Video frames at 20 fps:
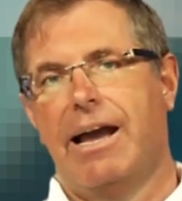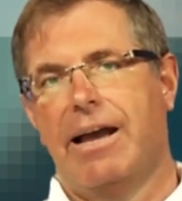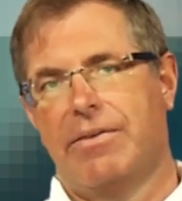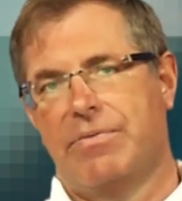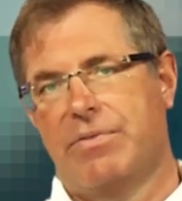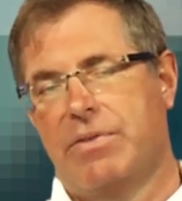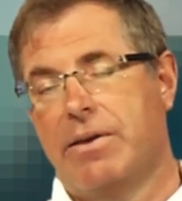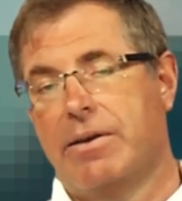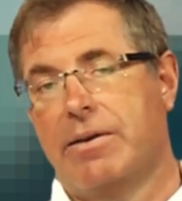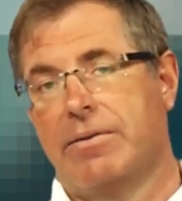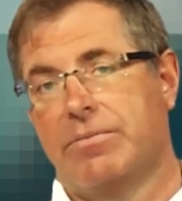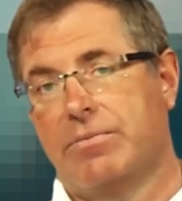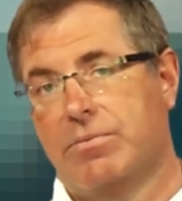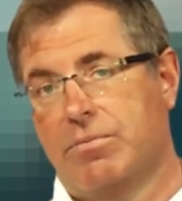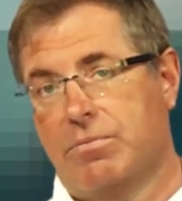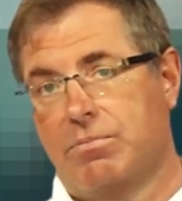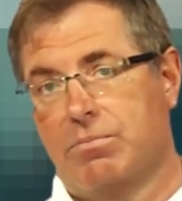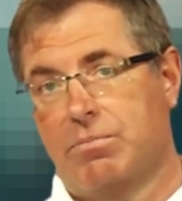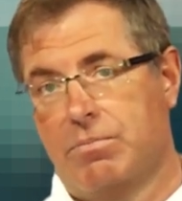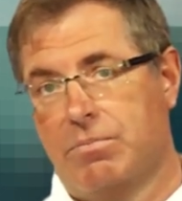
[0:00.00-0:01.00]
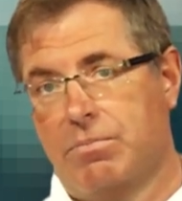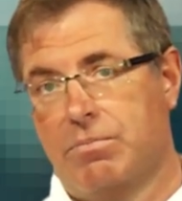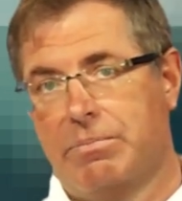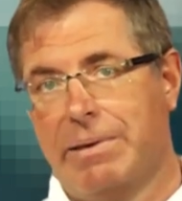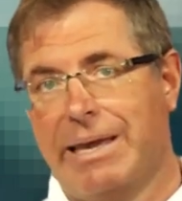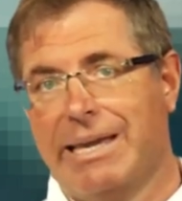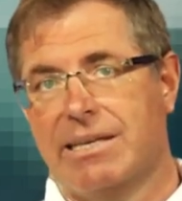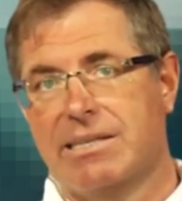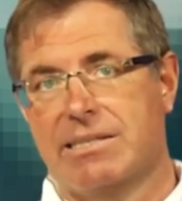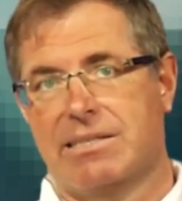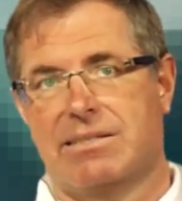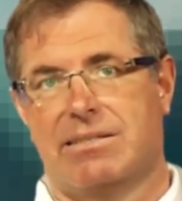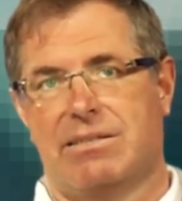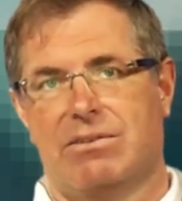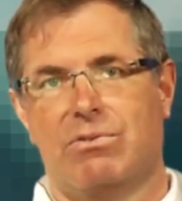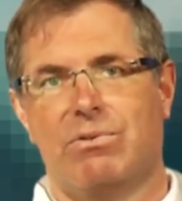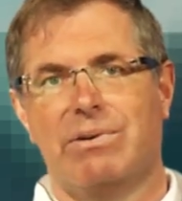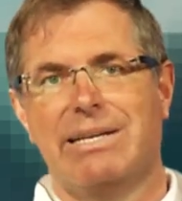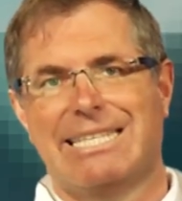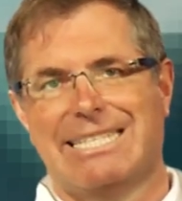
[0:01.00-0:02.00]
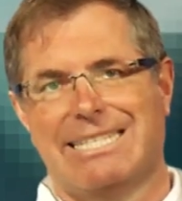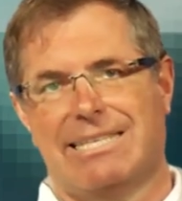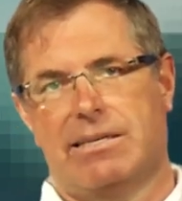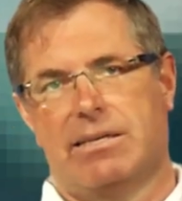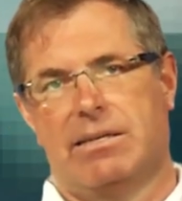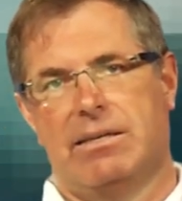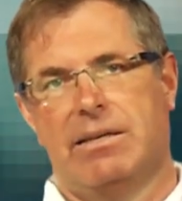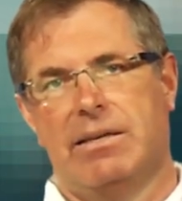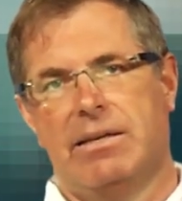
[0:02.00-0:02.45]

The biggest risk